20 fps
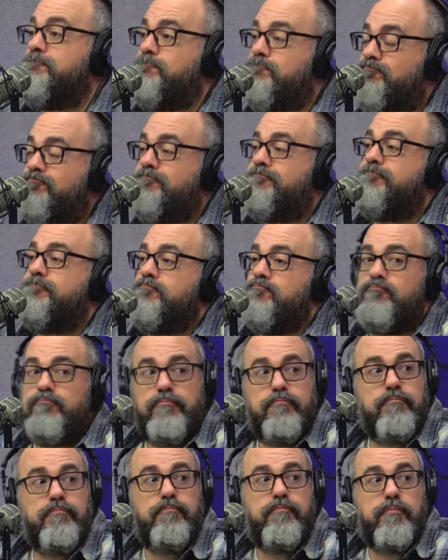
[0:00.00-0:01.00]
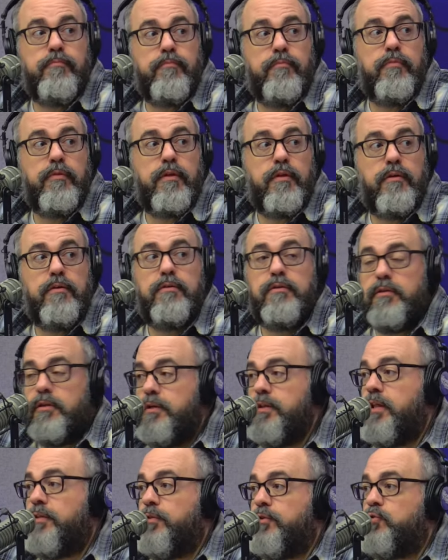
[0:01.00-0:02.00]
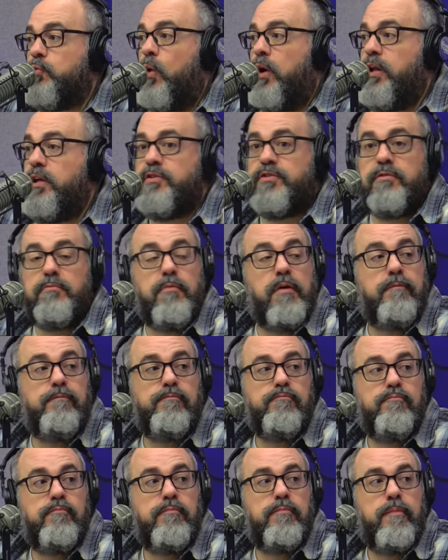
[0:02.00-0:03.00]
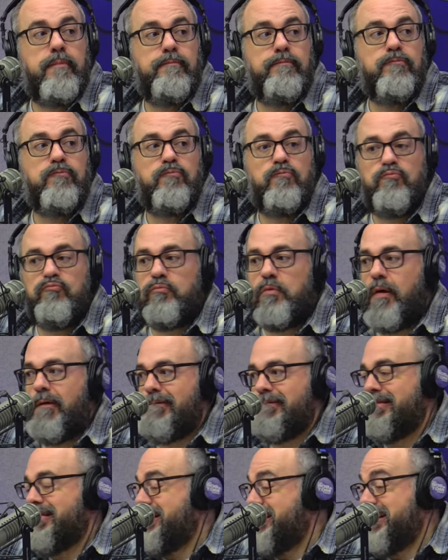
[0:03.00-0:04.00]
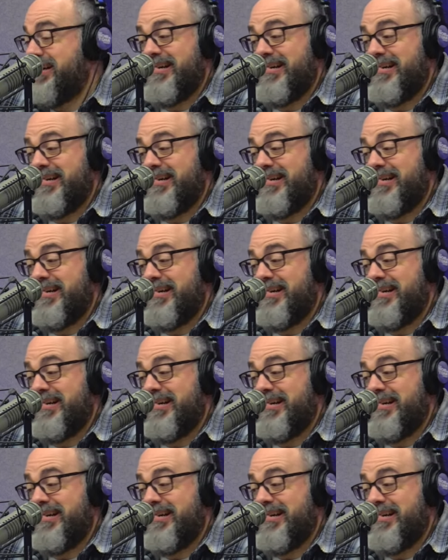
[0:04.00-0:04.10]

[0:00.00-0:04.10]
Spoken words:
Was that okay? But like didn't they change the name after Lee Harvey got made?